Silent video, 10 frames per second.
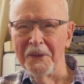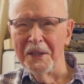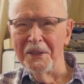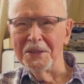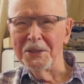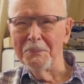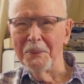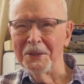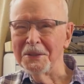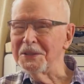else,
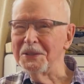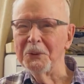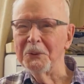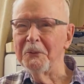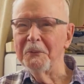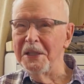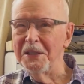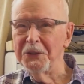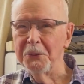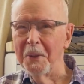because there would have been
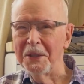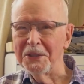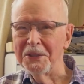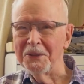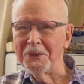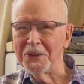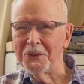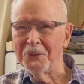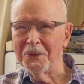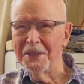too much interest
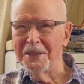altogether.